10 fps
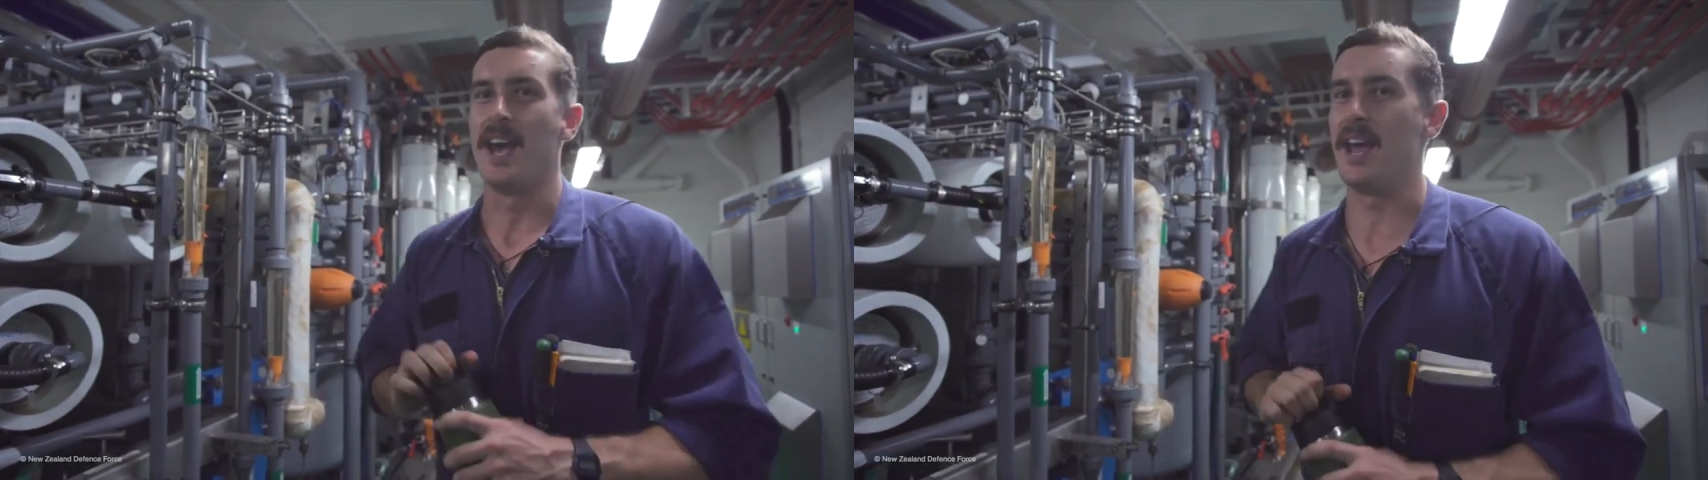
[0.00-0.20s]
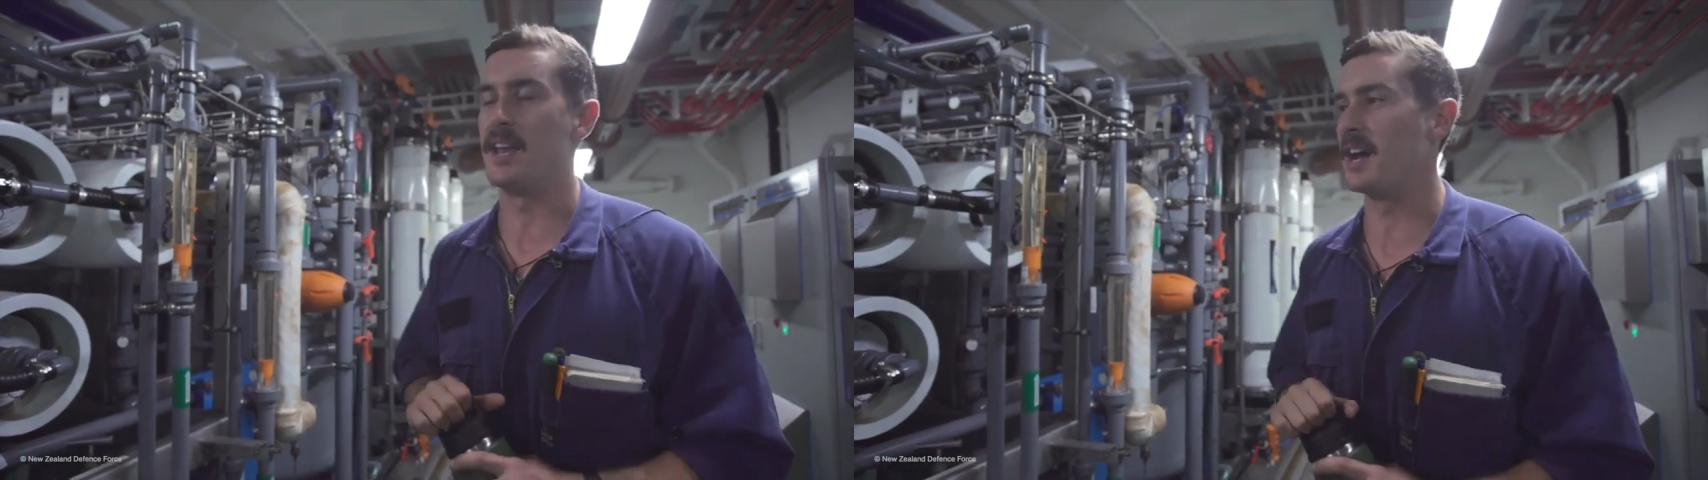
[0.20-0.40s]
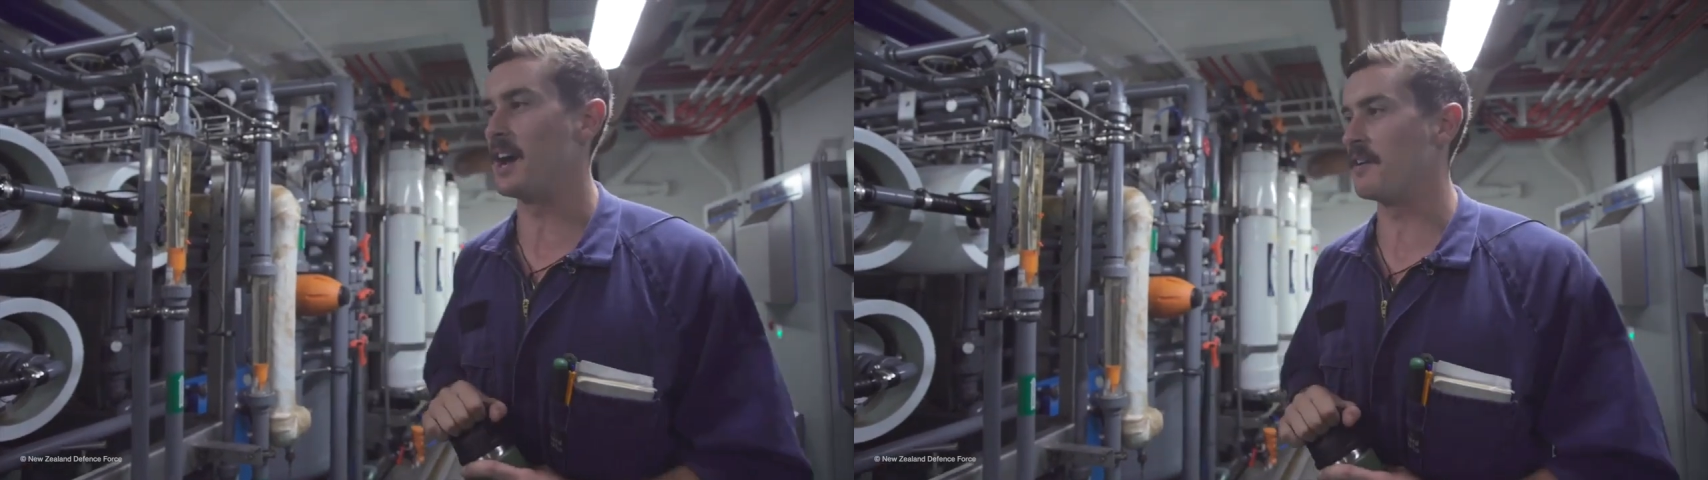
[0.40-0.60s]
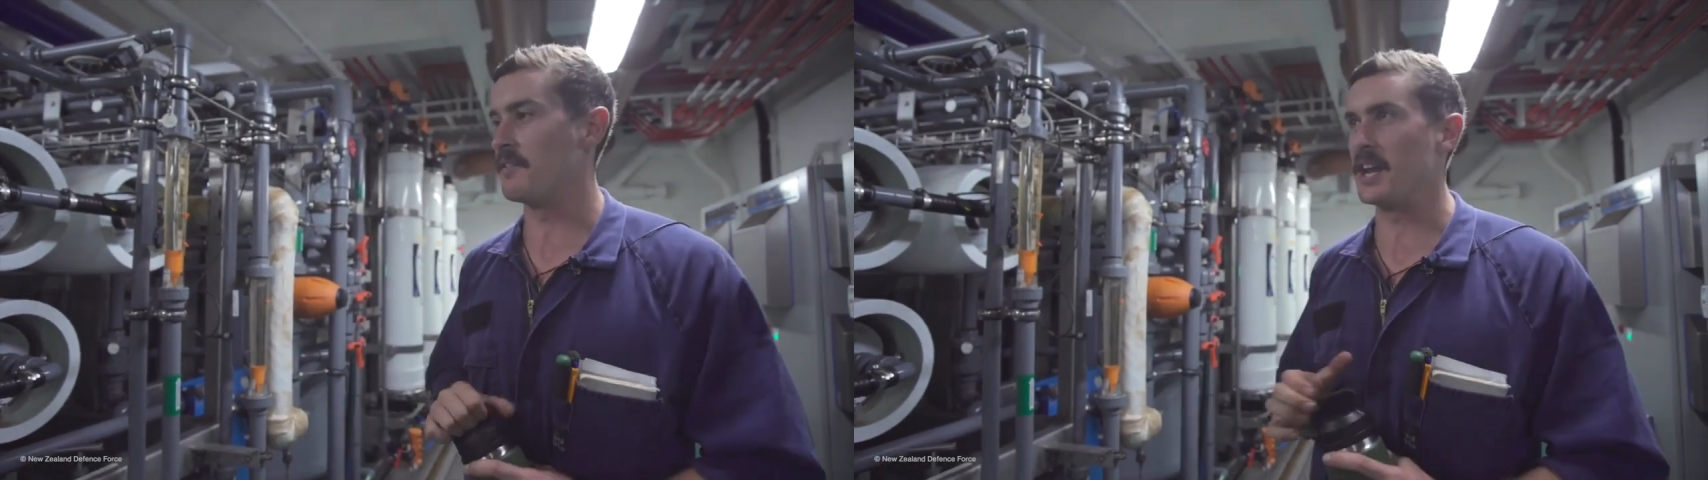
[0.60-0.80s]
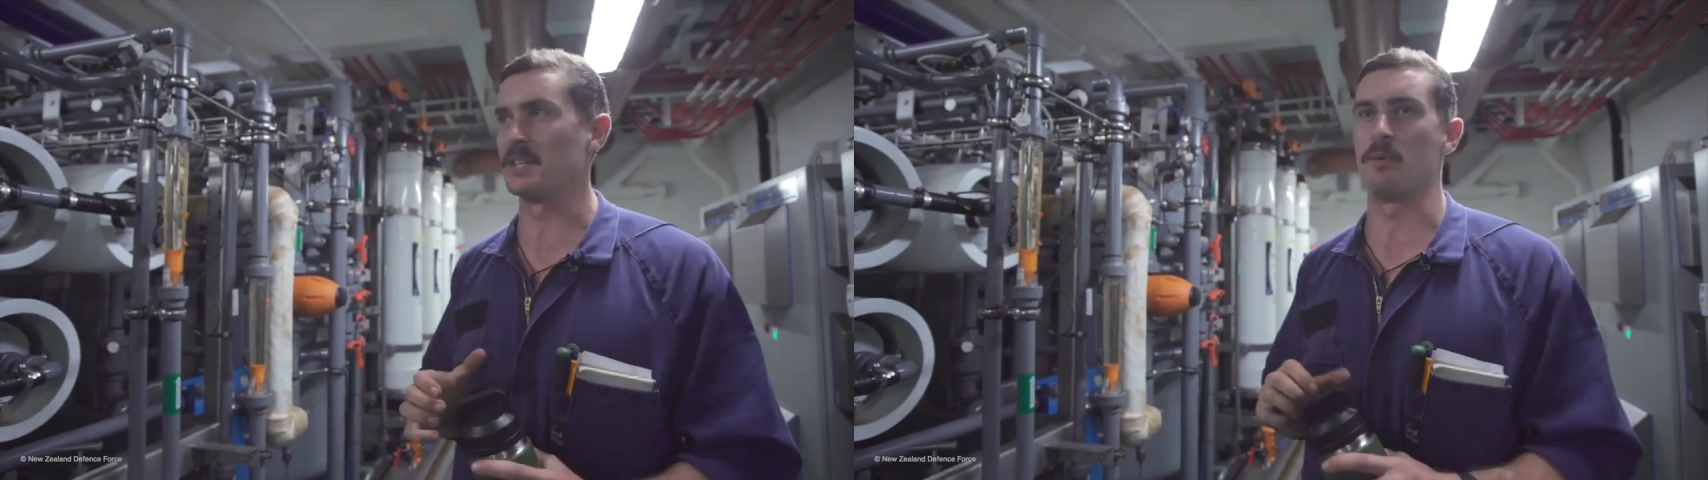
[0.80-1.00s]
and uh,
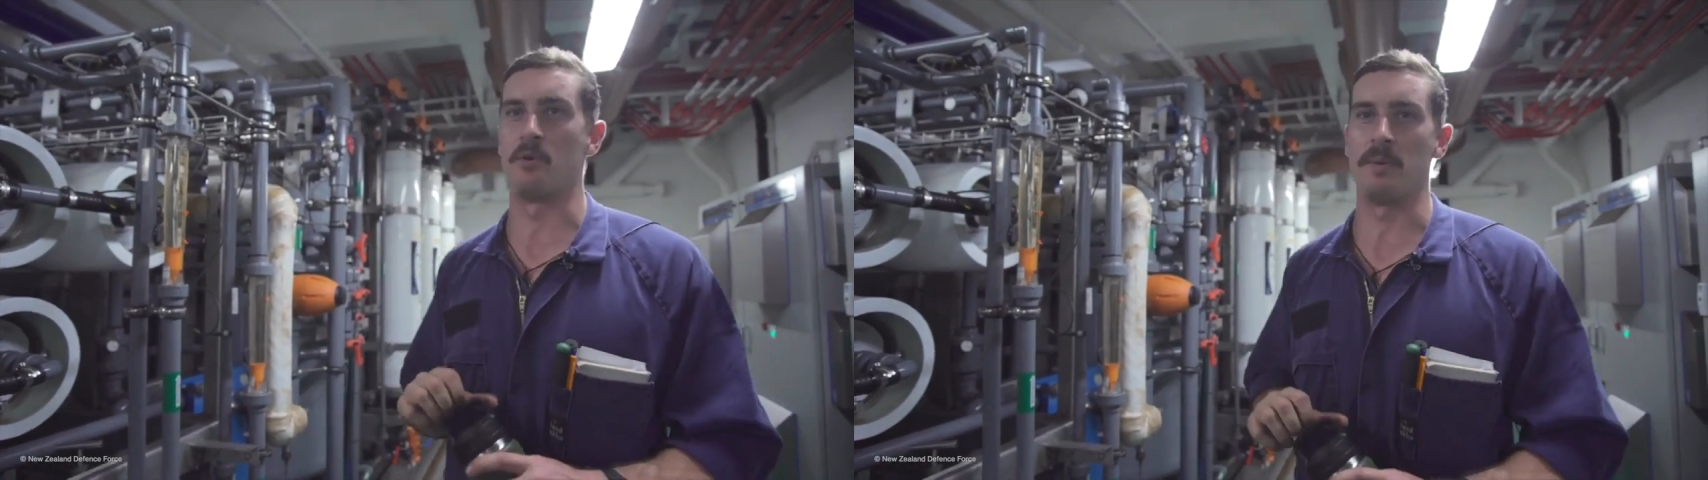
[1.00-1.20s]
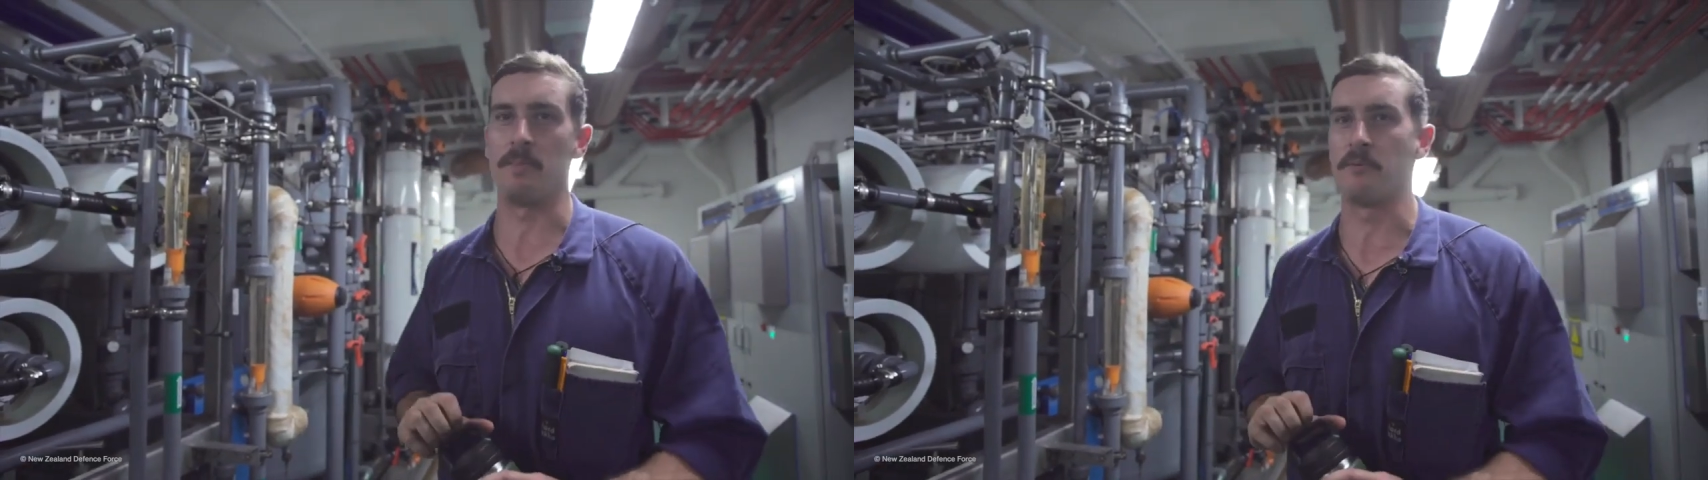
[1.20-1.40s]
that is what we'll be